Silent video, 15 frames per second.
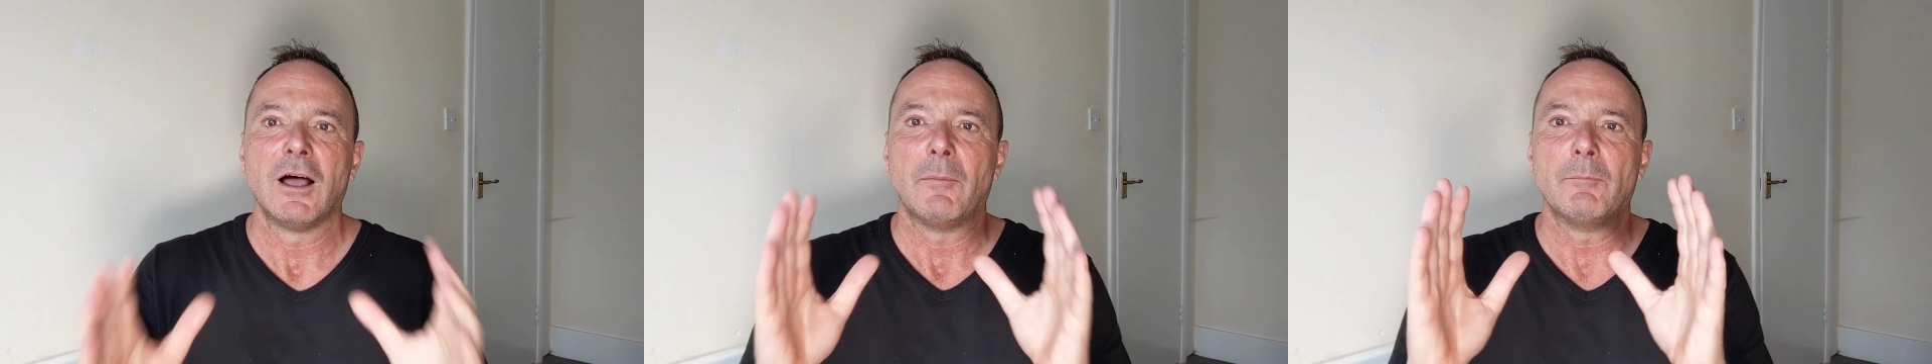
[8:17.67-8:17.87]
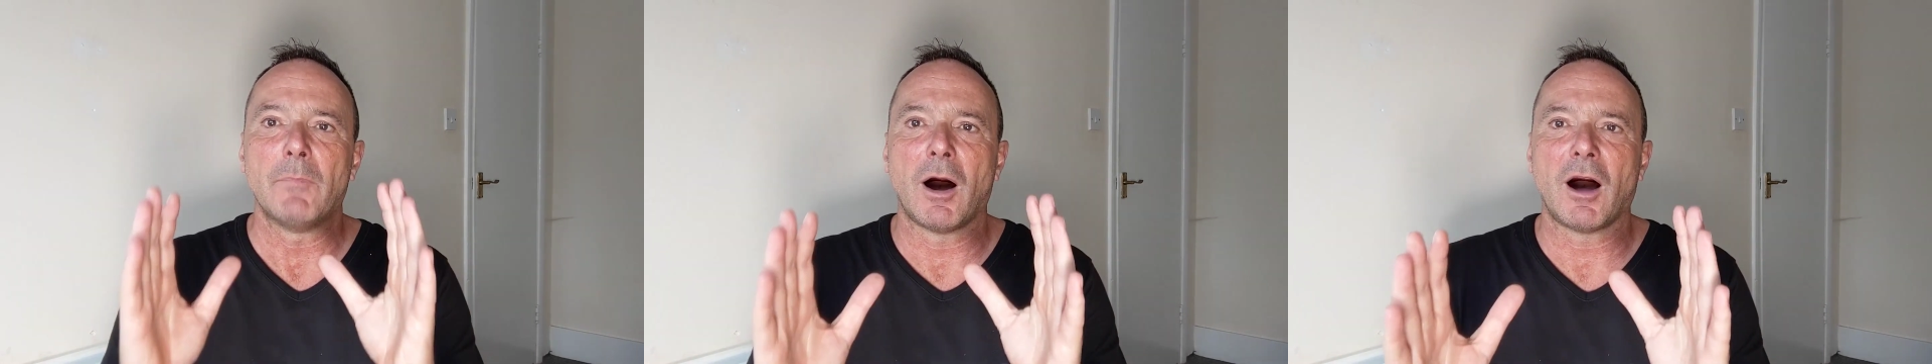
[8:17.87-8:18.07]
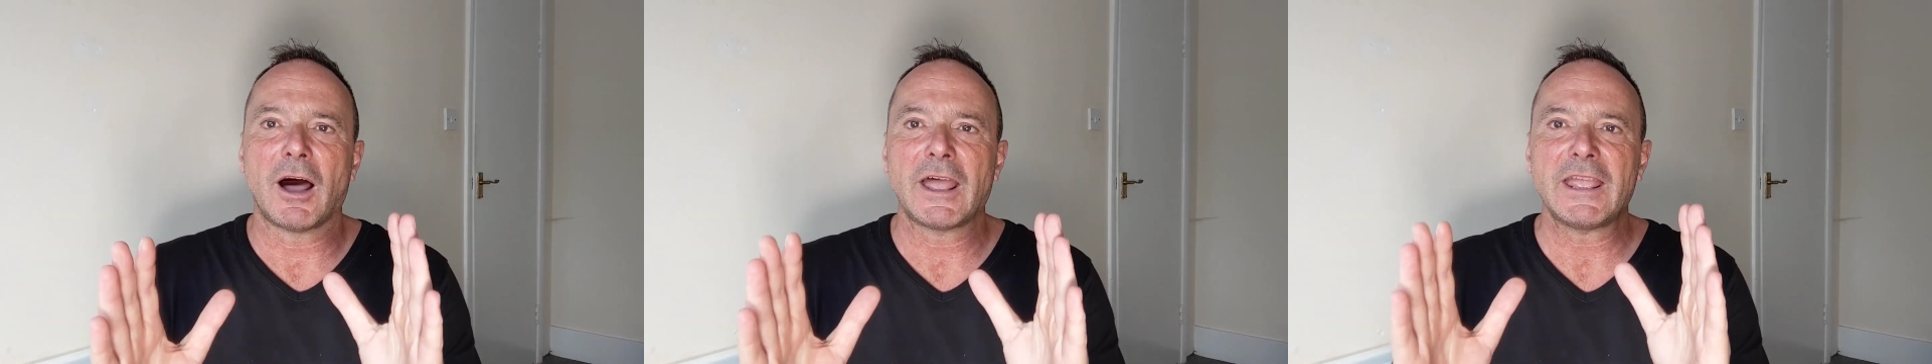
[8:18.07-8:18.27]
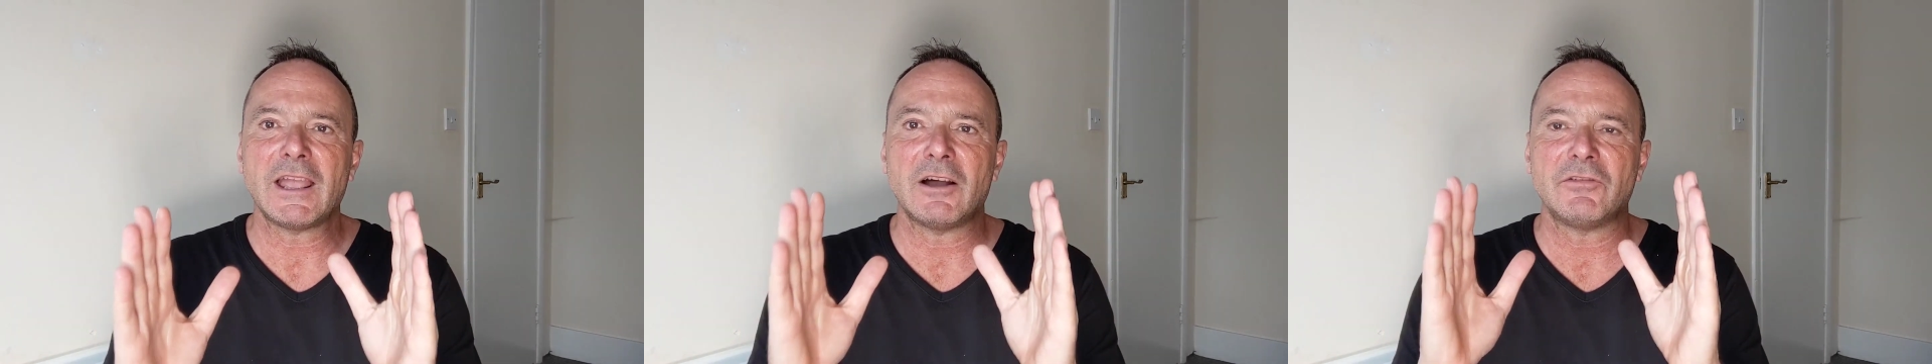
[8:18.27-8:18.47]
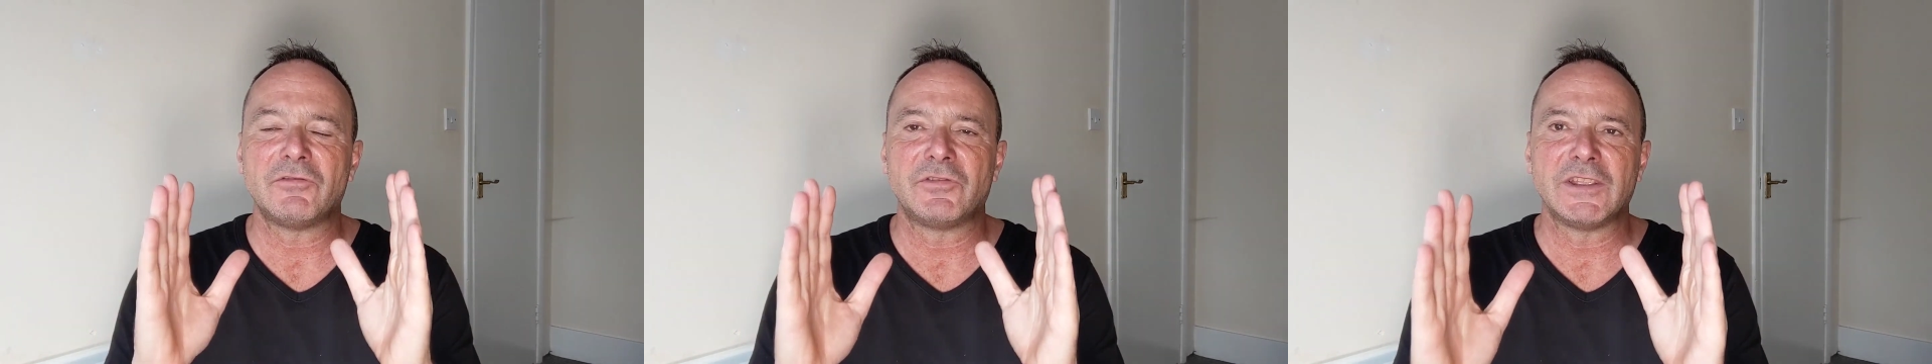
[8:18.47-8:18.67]
My
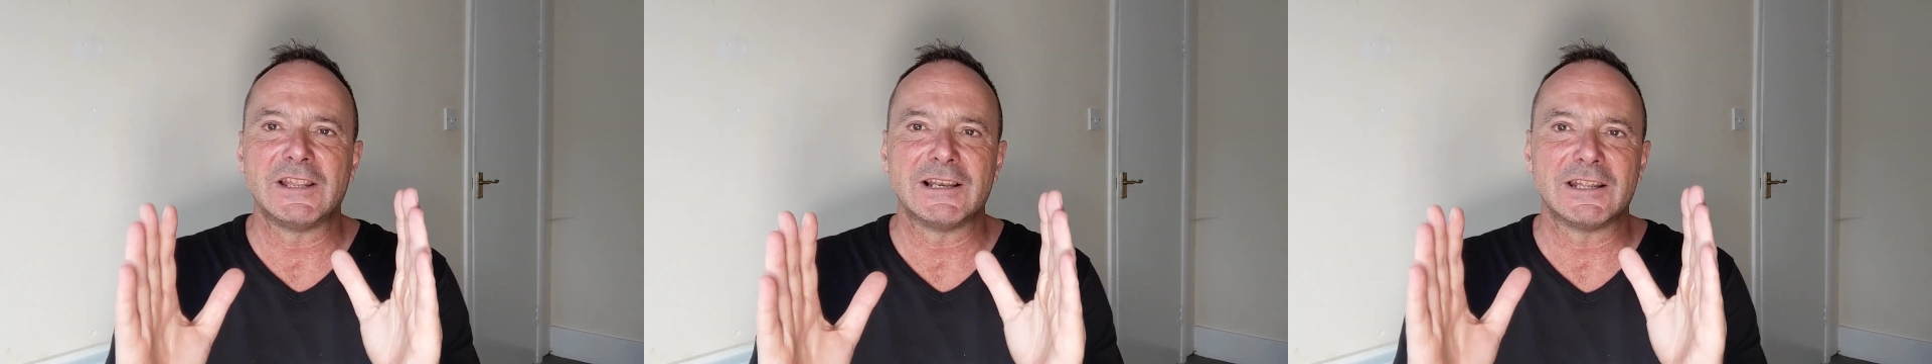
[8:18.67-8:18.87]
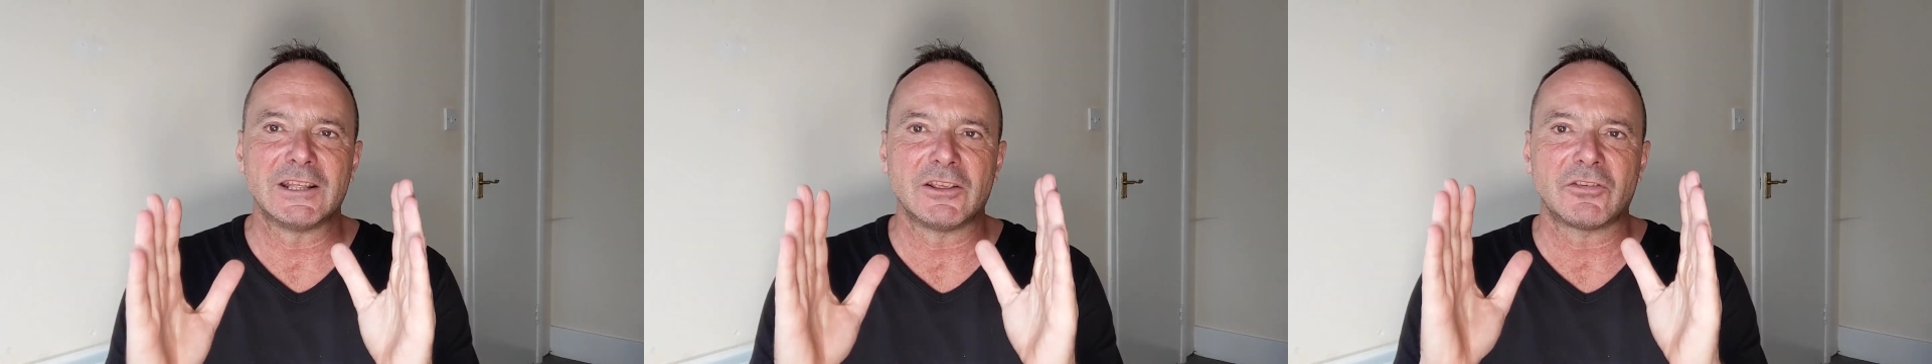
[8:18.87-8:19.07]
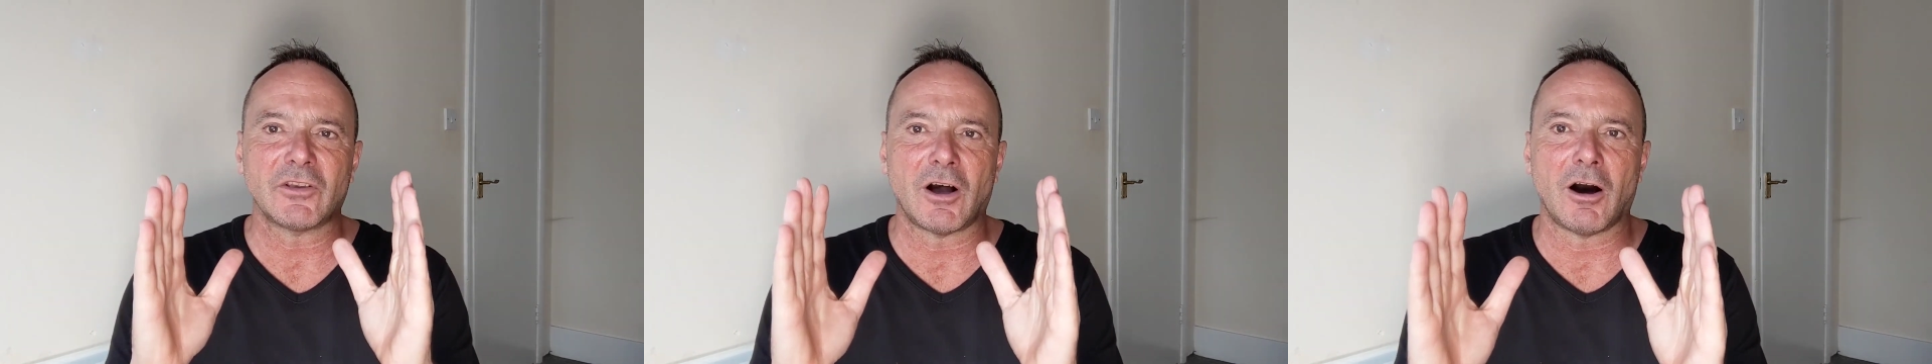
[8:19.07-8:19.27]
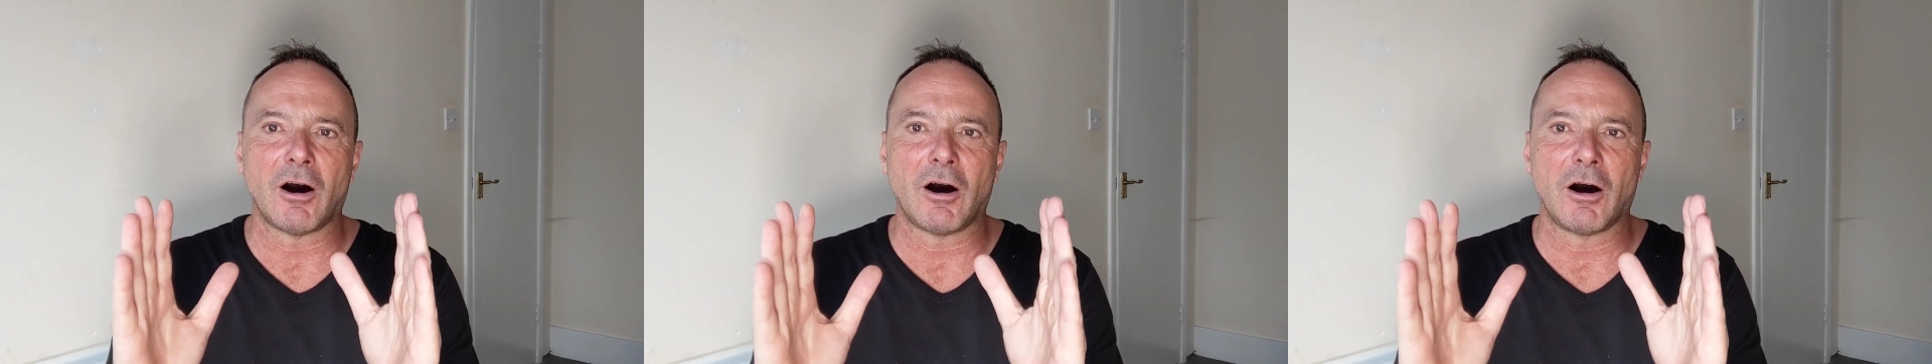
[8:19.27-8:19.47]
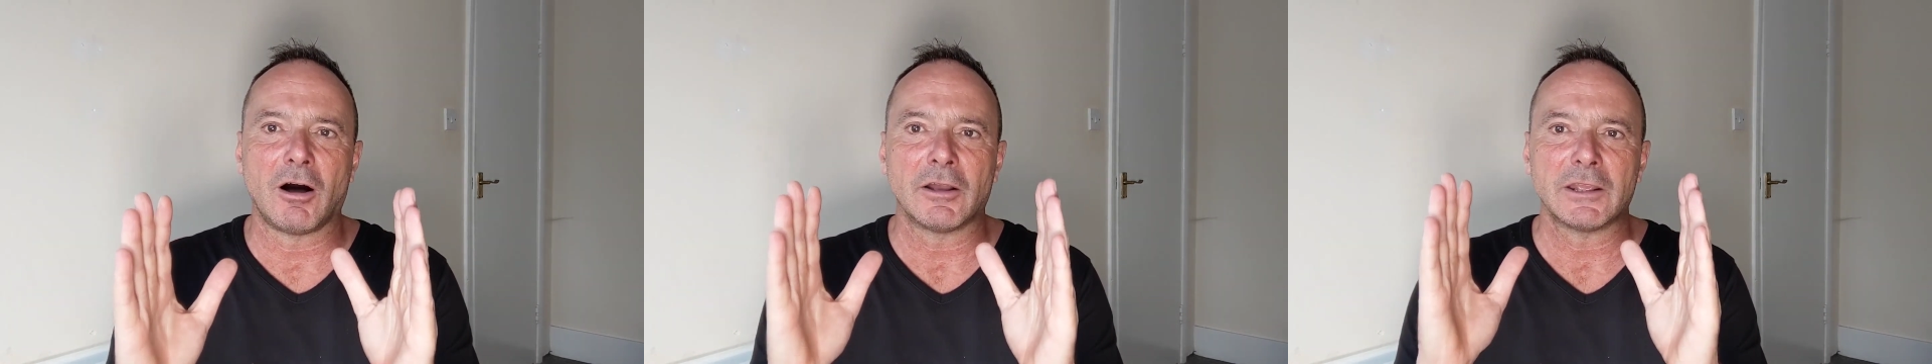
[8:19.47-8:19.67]
feelings
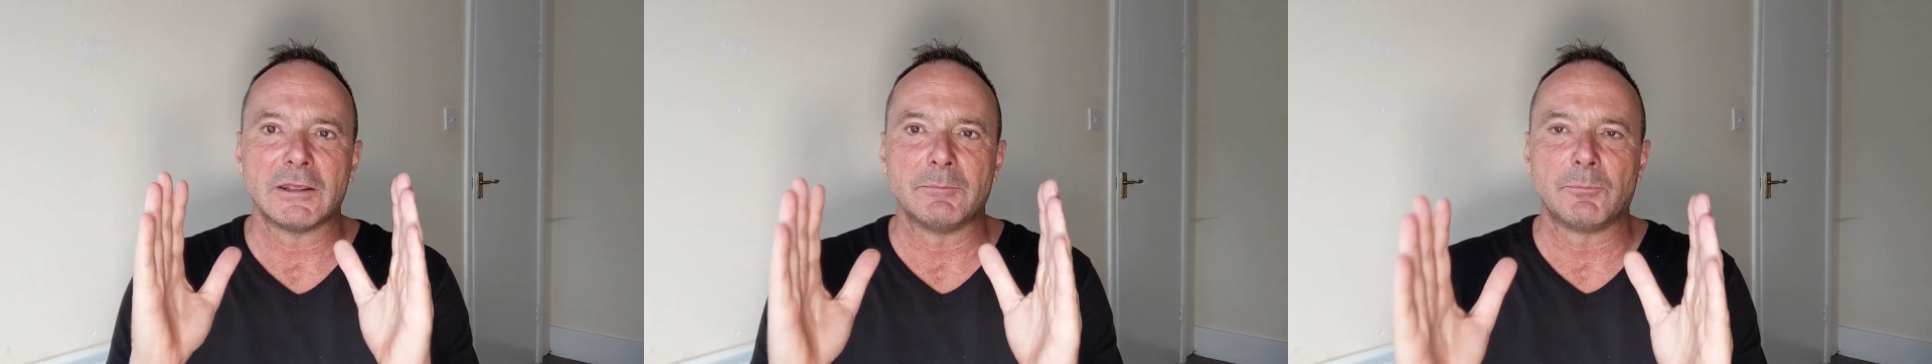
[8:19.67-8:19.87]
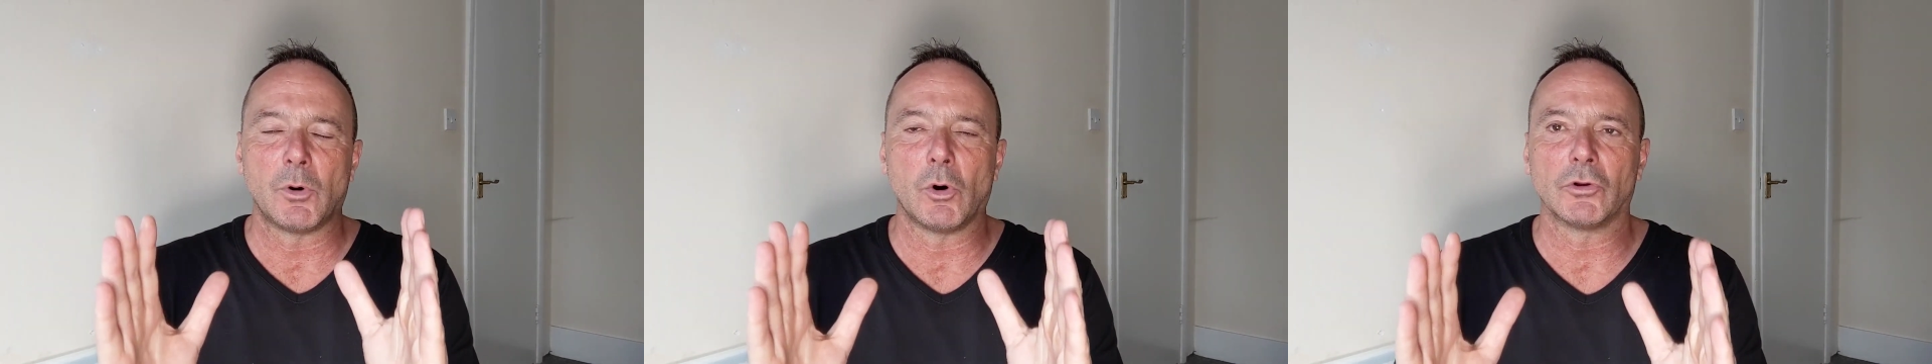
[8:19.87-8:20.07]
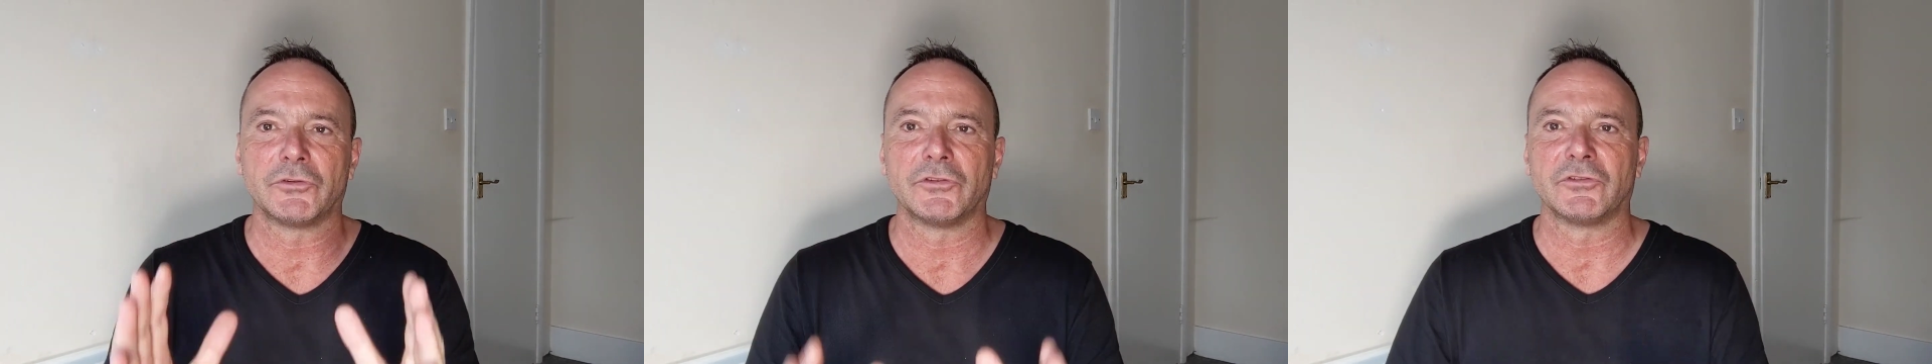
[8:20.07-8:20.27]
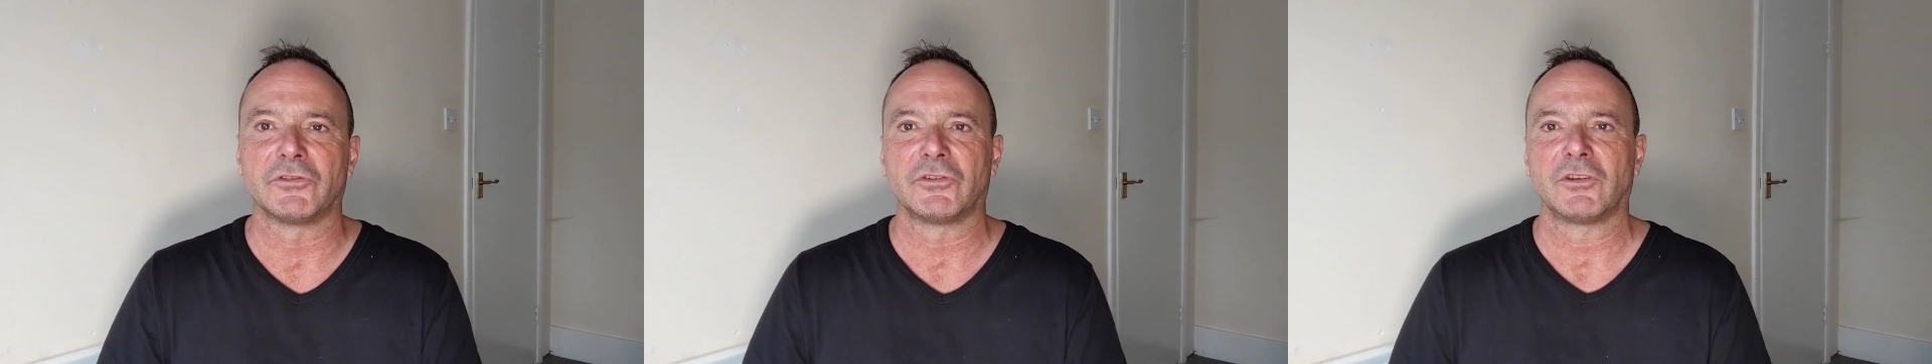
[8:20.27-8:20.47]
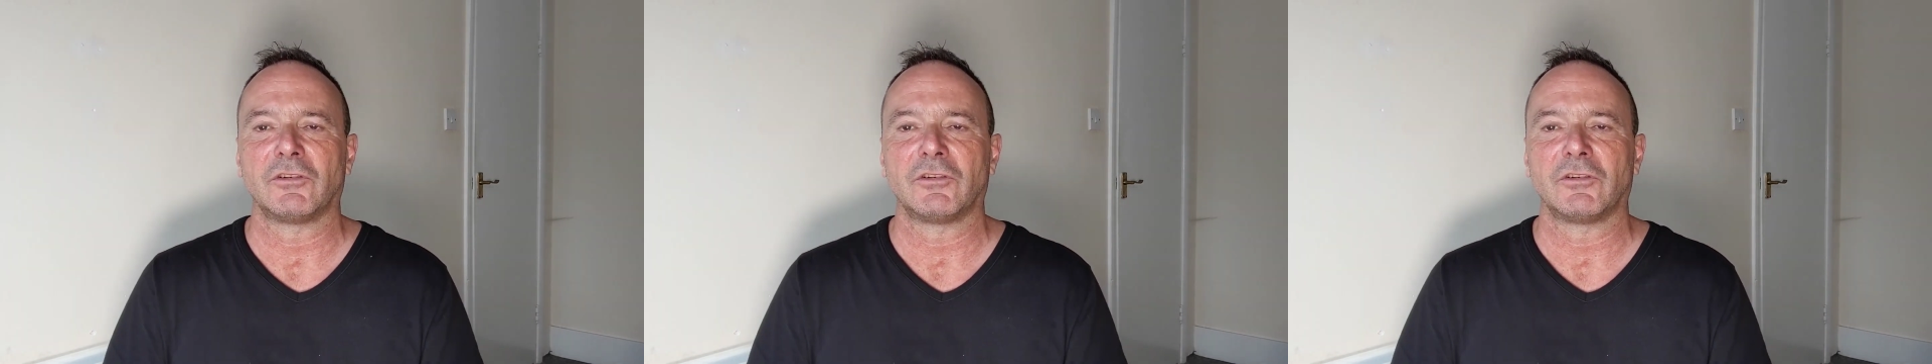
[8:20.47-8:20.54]
are important.